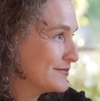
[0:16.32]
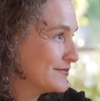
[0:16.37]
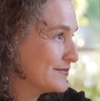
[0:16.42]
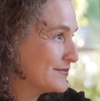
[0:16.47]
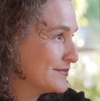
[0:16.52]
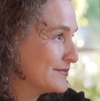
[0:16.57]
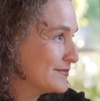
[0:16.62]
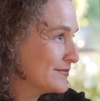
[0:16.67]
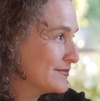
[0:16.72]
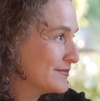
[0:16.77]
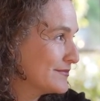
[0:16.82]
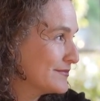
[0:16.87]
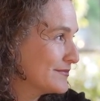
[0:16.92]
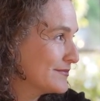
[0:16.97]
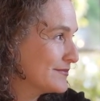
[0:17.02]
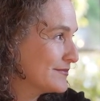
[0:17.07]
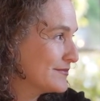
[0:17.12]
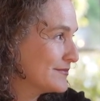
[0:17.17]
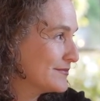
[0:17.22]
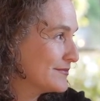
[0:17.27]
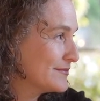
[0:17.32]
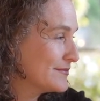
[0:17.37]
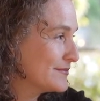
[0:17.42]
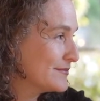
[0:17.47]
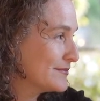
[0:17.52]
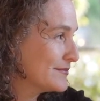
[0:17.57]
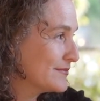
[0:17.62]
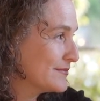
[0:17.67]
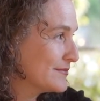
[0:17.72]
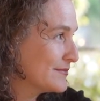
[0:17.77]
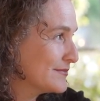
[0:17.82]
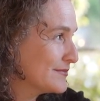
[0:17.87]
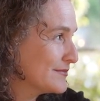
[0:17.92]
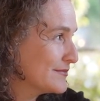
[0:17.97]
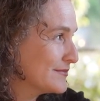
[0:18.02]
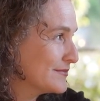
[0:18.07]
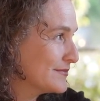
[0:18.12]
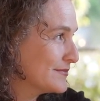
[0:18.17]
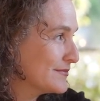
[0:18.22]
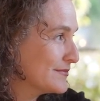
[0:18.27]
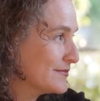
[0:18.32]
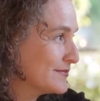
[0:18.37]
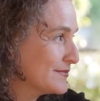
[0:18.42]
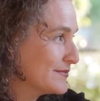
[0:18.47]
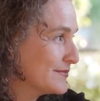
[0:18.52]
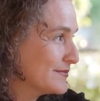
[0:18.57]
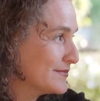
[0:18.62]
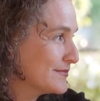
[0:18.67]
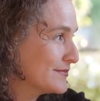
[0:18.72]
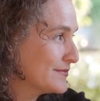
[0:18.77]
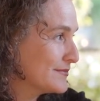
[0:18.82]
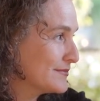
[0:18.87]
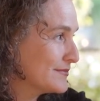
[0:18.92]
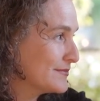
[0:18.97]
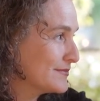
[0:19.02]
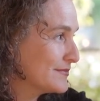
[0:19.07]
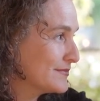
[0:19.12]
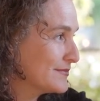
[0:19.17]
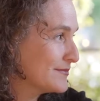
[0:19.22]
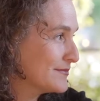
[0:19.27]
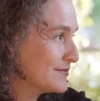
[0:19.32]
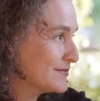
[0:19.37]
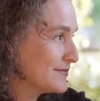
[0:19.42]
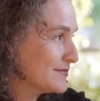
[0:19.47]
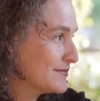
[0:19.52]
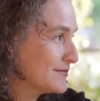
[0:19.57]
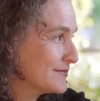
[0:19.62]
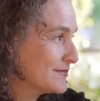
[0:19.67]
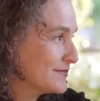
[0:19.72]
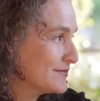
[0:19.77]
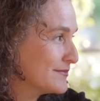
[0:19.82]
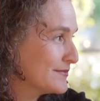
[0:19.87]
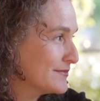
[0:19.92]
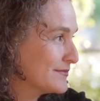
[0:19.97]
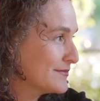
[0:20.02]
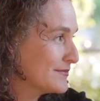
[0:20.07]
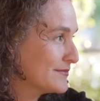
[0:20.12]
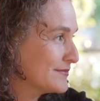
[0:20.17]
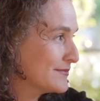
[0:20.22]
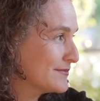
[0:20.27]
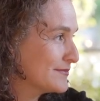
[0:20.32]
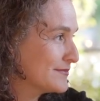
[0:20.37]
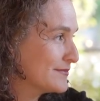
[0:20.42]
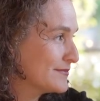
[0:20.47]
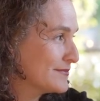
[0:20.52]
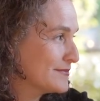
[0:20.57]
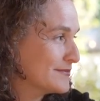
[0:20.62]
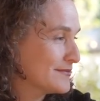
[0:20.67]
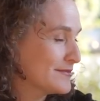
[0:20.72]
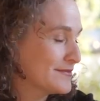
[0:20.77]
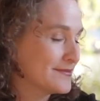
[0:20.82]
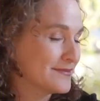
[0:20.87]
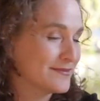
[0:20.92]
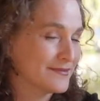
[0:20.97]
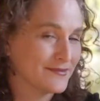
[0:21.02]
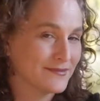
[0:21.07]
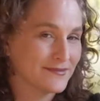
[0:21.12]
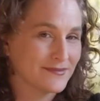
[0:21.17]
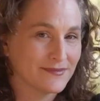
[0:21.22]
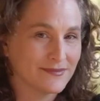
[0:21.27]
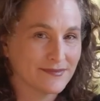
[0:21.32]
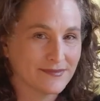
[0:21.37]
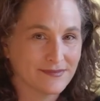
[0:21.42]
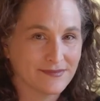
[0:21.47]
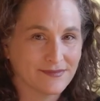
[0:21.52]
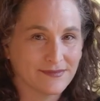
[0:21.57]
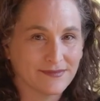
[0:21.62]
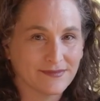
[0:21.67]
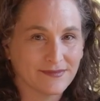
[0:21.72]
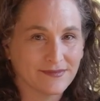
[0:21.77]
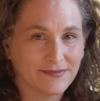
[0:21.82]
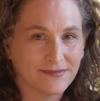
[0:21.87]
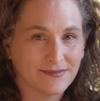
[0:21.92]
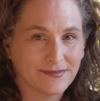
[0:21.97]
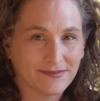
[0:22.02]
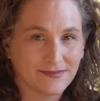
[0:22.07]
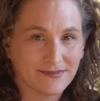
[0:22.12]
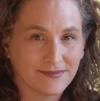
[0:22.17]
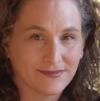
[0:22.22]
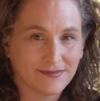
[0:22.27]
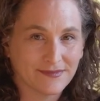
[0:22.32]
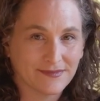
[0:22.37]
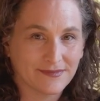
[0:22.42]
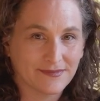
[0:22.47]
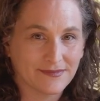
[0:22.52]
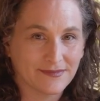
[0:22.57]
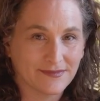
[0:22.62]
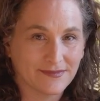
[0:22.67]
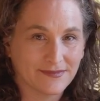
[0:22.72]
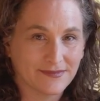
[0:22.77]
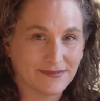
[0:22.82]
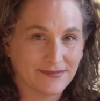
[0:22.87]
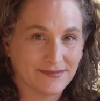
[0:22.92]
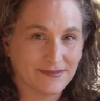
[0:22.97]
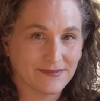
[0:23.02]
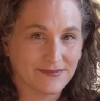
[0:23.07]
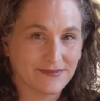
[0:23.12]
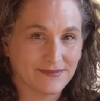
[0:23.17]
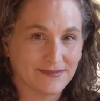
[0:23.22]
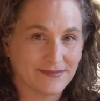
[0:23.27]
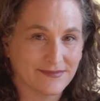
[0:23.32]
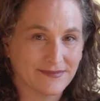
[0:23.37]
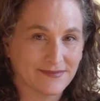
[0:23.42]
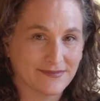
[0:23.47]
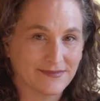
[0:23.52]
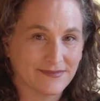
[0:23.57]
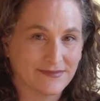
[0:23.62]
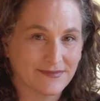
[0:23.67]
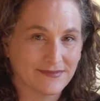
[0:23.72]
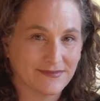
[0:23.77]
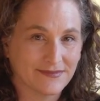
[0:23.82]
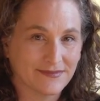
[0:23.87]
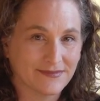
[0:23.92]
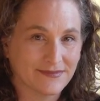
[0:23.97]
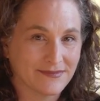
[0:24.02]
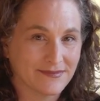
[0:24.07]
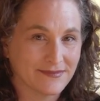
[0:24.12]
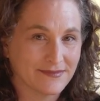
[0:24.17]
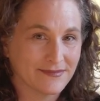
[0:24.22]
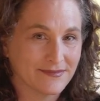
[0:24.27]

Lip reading: No words are spoken by the person on screen.